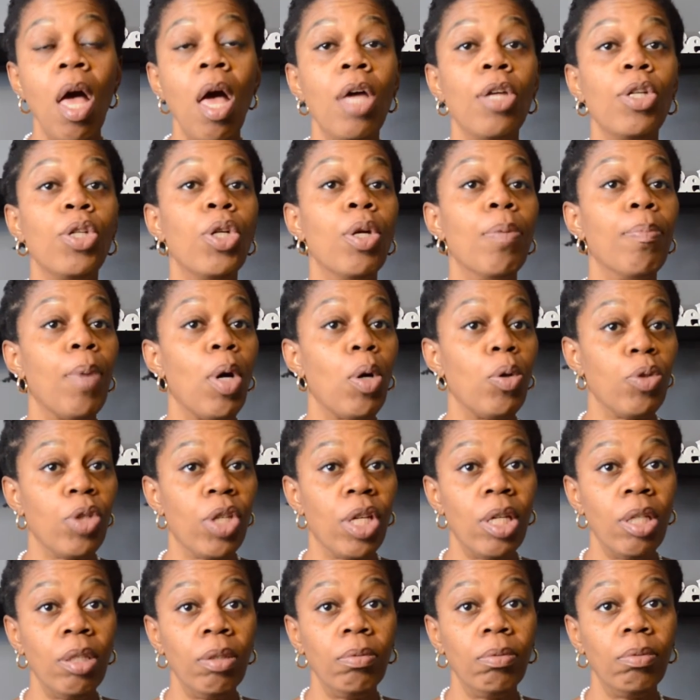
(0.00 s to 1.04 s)

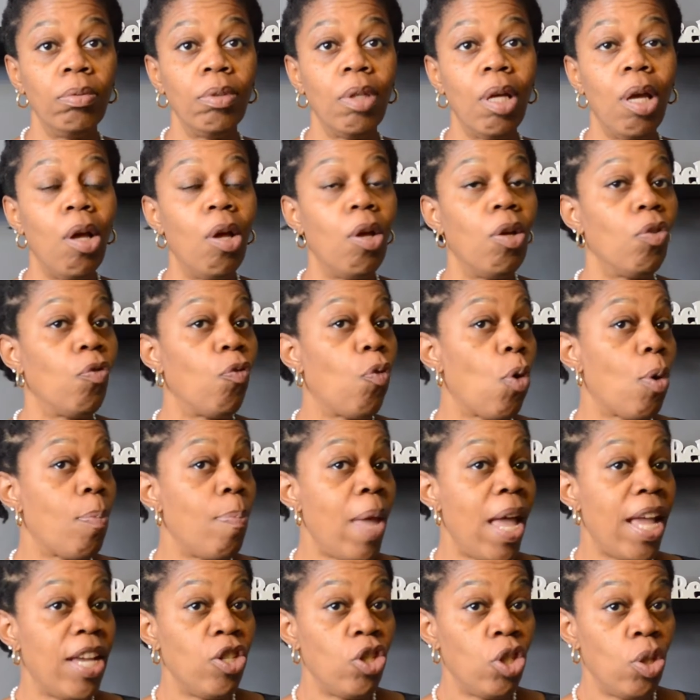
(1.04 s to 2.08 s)
Pneumonia. For a
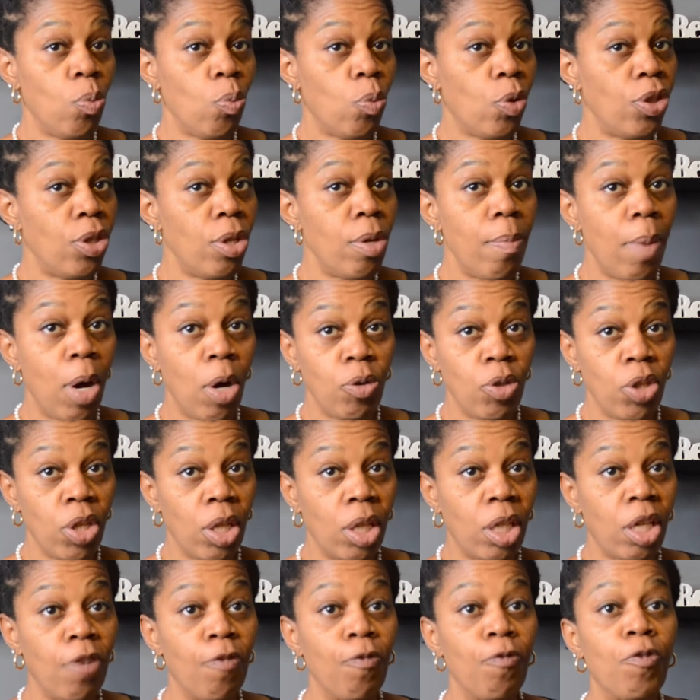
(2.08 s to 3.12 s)
patient with pneumonia
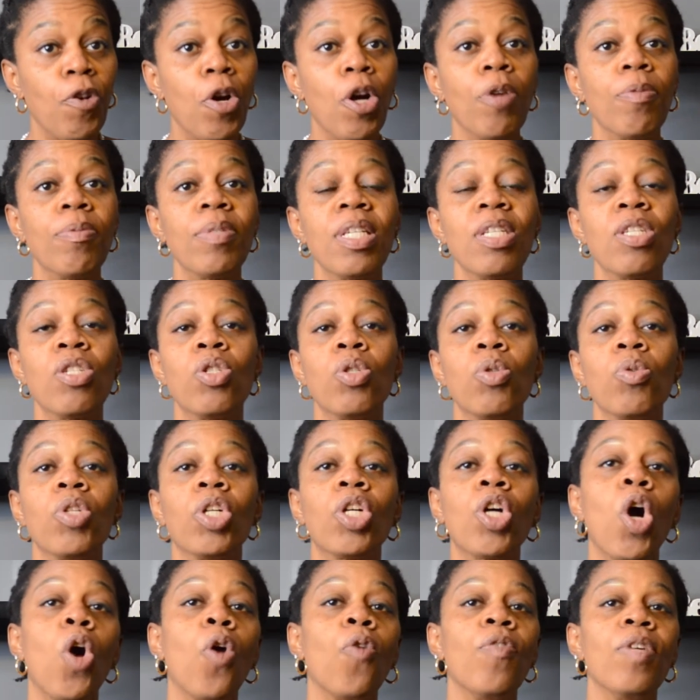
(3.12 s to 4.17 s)
confirmed is due to
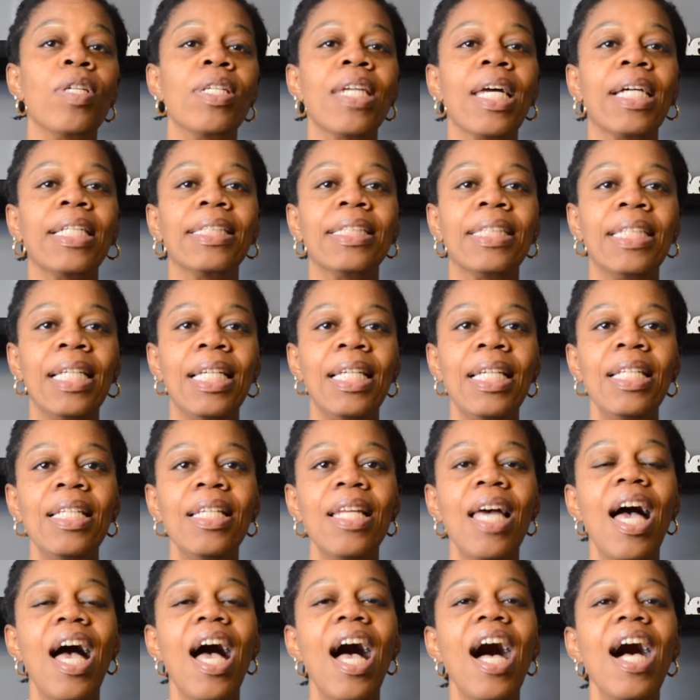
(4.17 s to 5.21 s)
COVID-19,
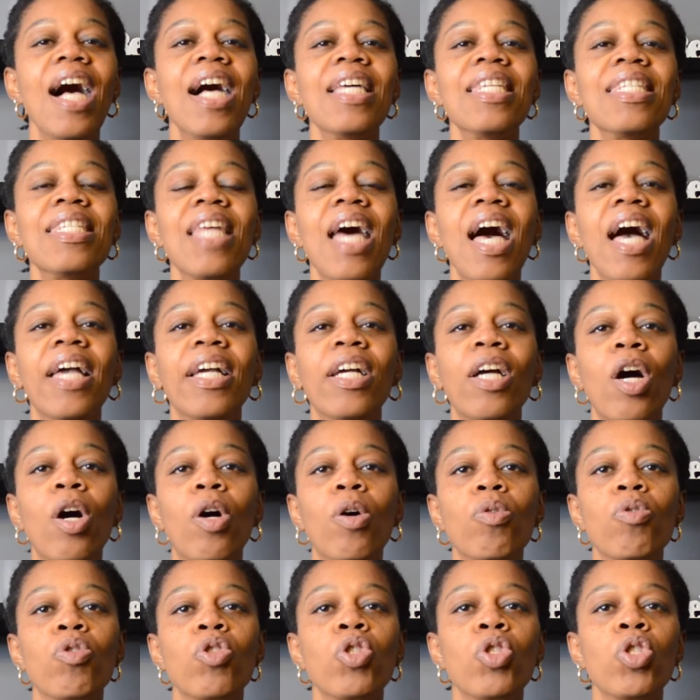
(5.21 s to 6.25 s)
assign
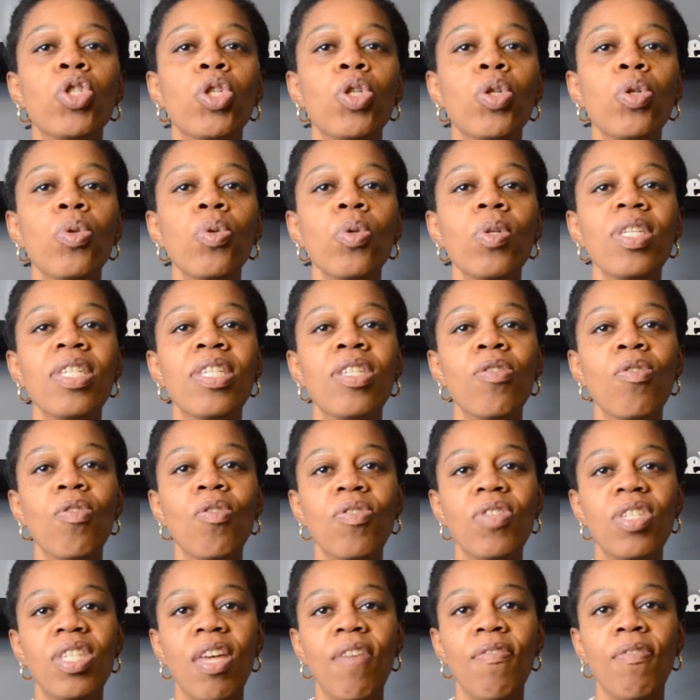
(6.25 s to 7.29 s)
codes
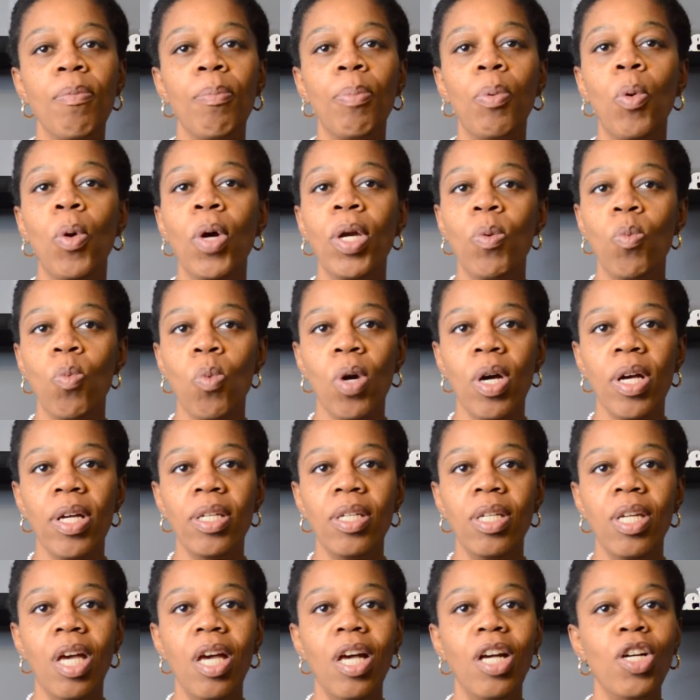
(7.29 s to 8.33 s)

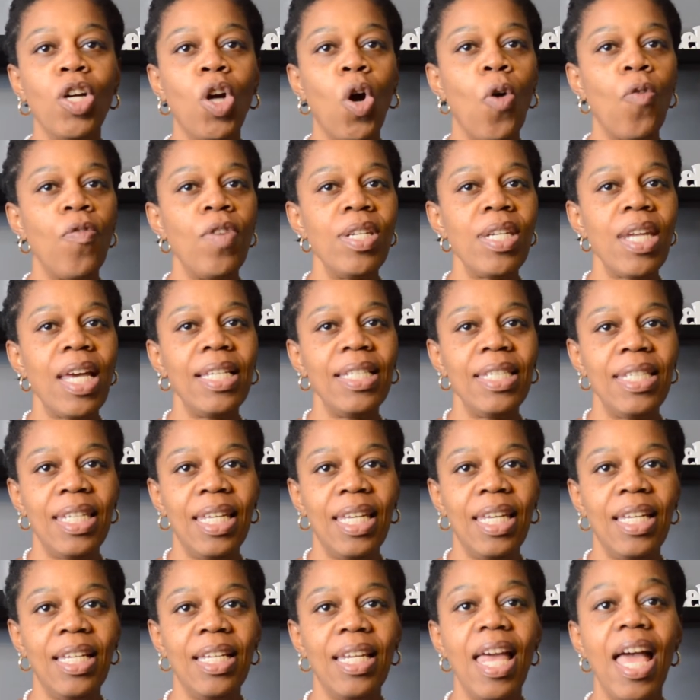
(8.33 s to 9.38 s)
U07.1
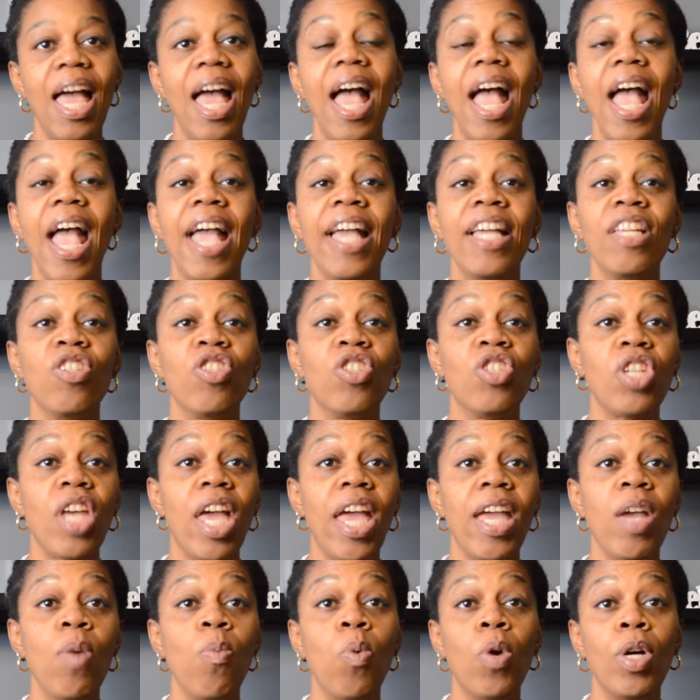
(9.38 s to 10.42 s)
COVID-19 and
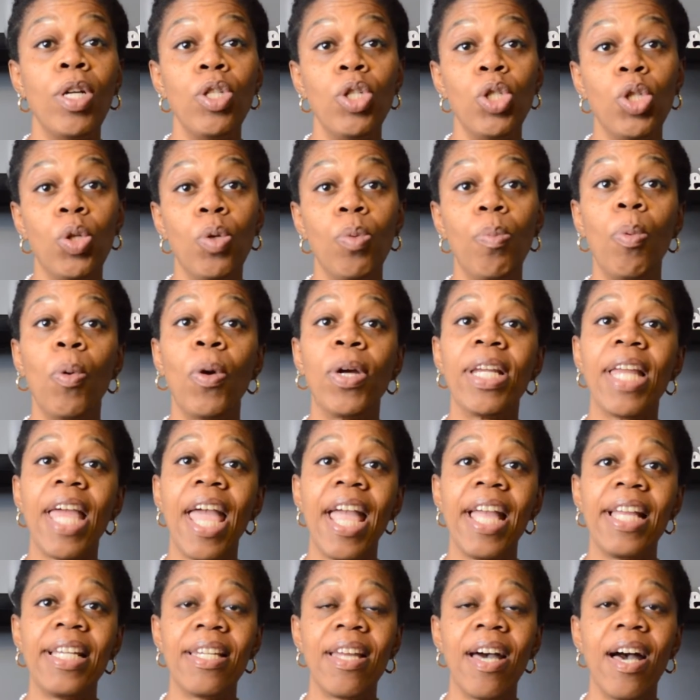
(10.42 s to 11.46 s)

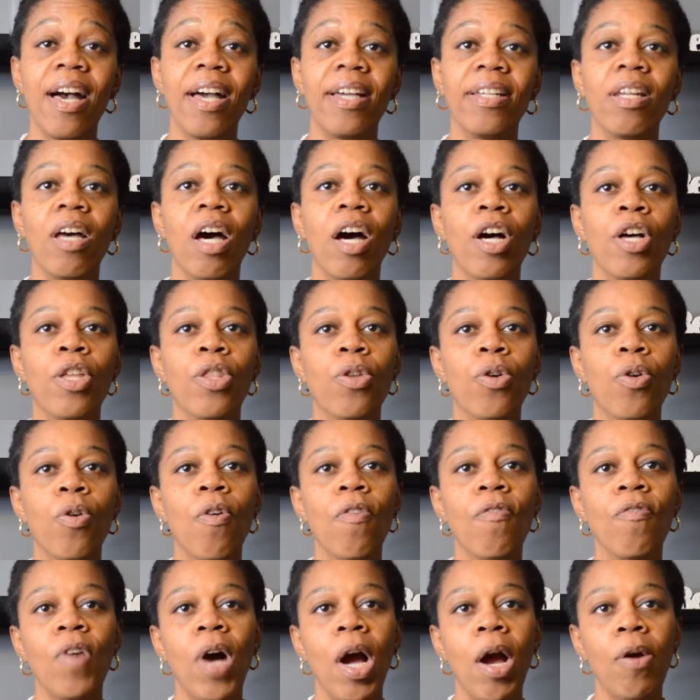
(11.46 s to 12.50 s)
J12.89 other
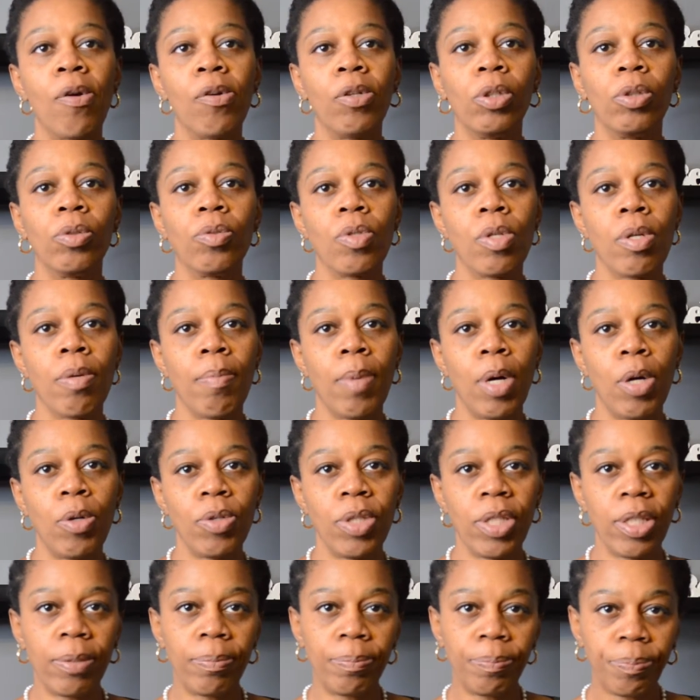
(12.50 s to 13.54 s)
viral
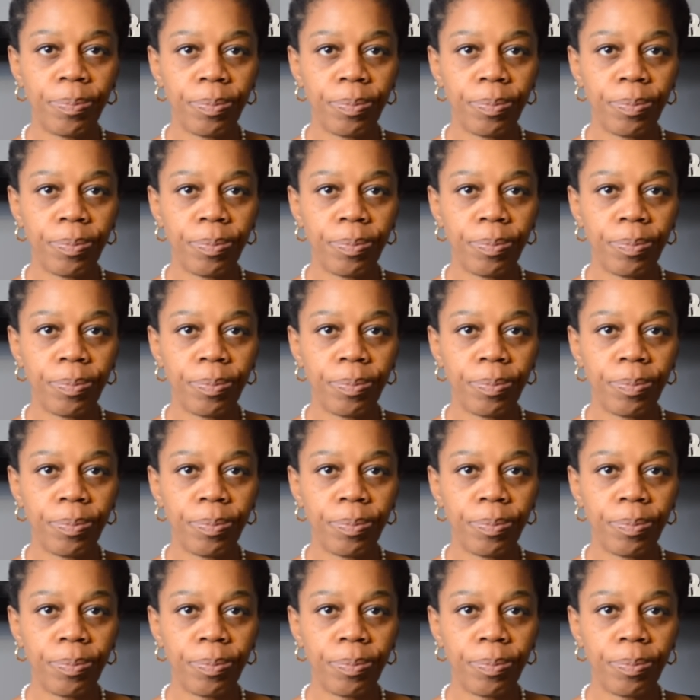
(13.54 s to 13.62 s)
pneumonia.